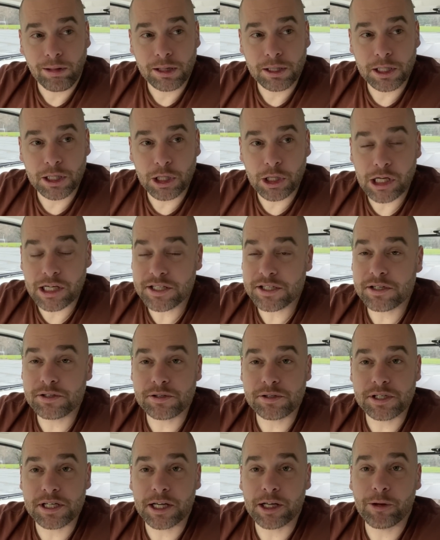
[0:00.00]
know, that's
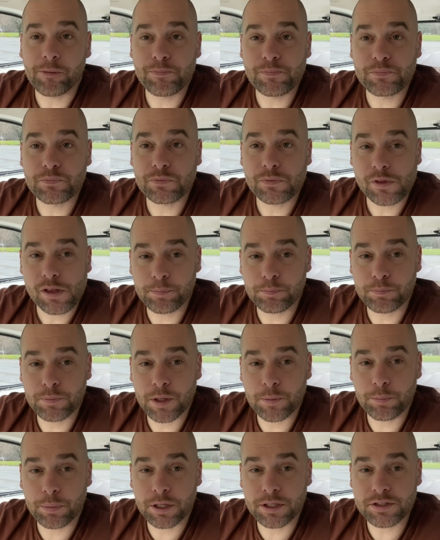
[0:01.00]
interesting.
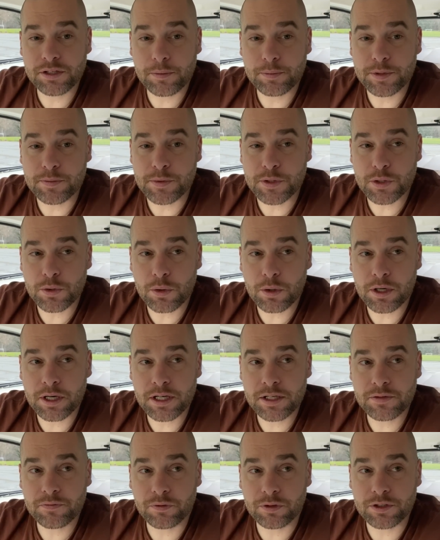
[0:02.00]
It brings up some
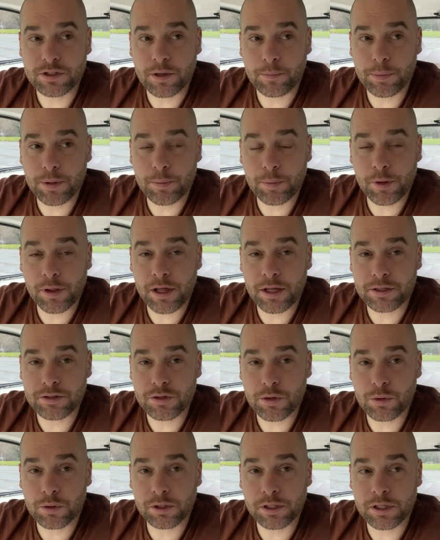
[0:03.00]
stories for some people that
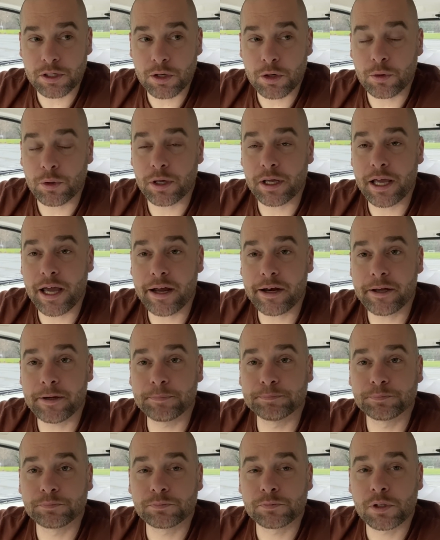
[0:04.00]
totally don't get it.
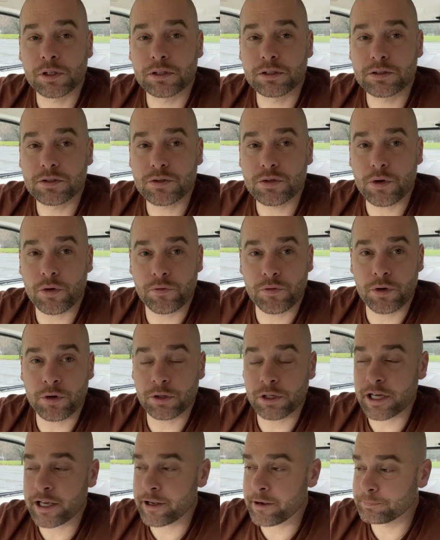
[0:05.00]
So if you're
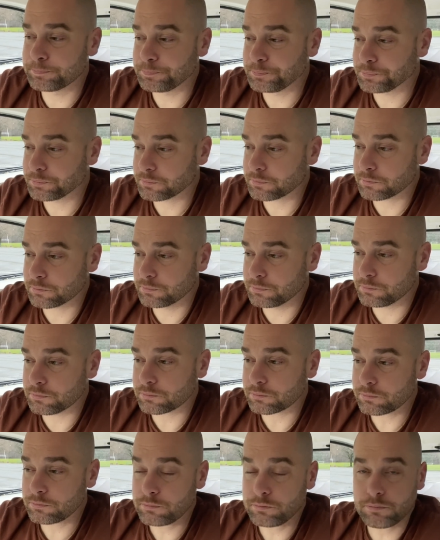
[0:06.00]
like
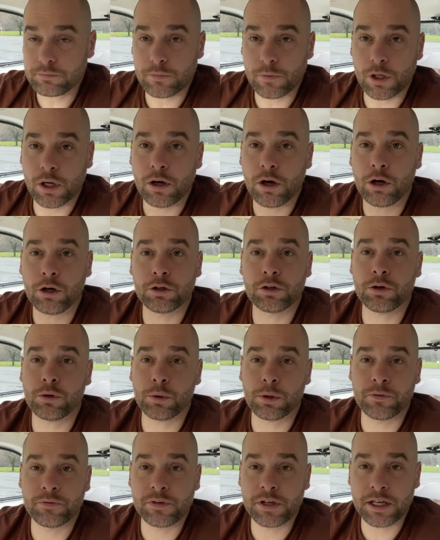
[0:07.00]

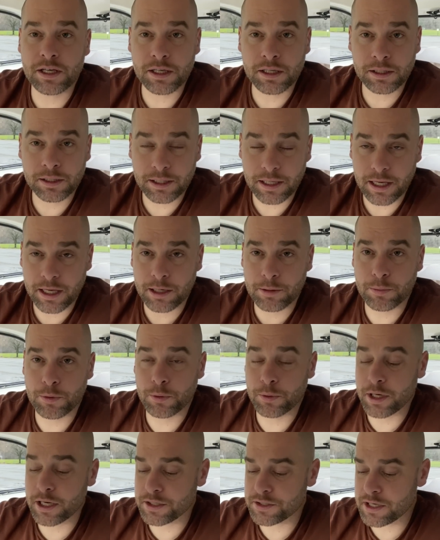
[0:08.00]
hardcore vegan, animal
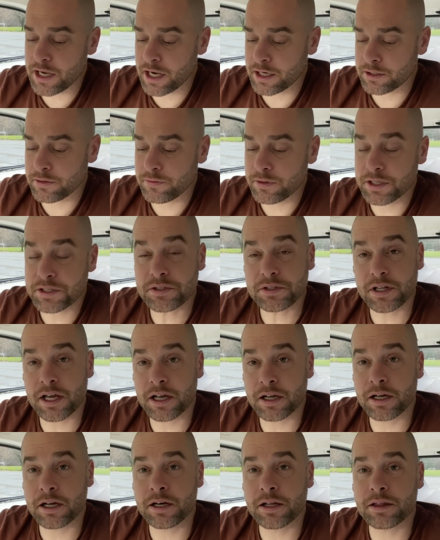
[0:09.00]
rights activist,
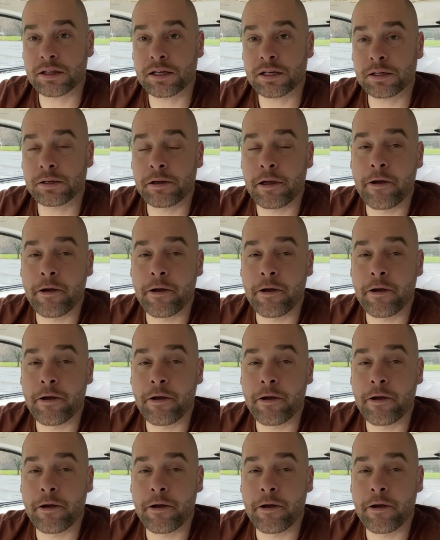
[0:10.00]
that kind of thing